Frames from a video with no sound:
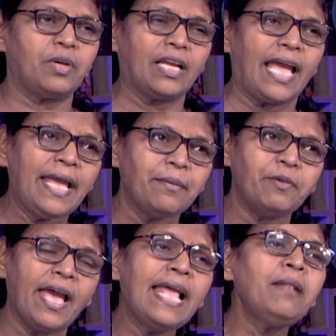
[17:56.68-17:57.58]

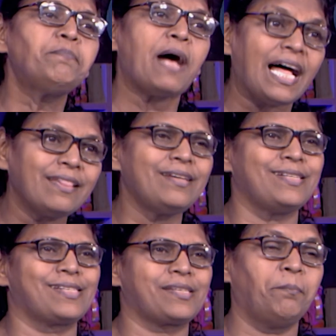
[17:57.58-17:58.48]
help
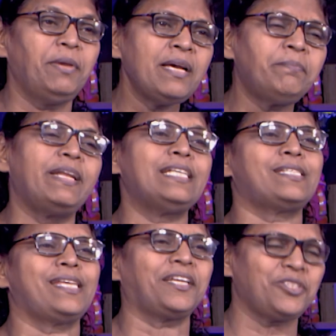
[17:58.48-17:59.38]
others, be a
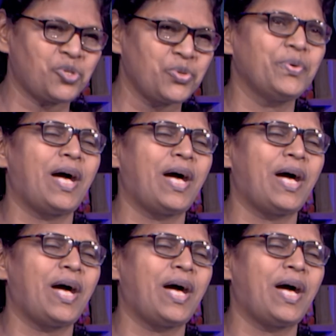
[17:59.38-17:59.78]
blessing to